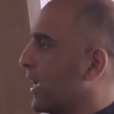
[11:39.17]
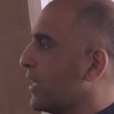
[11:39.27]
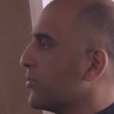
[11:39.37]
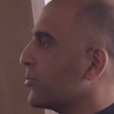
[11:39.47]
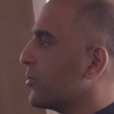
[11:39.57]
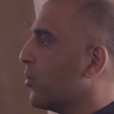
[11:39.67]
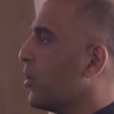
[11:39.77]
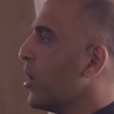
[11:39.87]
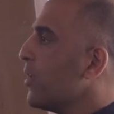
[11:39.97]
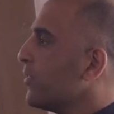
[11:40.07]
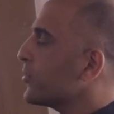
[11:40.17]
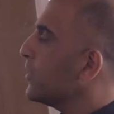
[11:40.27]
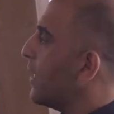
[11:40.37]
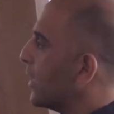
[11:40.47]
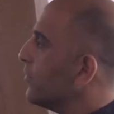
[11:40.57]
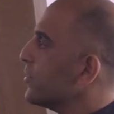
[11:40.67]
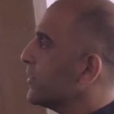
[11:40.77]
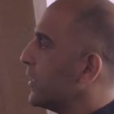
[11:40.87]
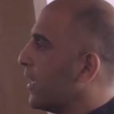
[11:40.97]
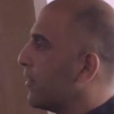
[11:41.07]
And so there's a lot of us
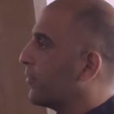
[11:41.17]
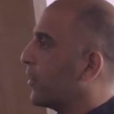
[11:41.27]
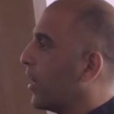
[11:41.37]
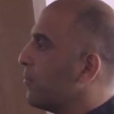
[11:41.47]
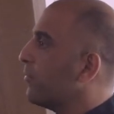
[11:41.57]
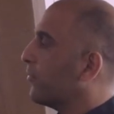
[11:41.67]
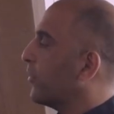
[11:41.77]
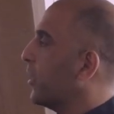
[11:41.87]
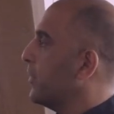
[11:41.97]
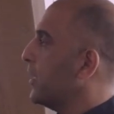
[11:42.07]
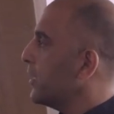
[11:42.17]
that have come from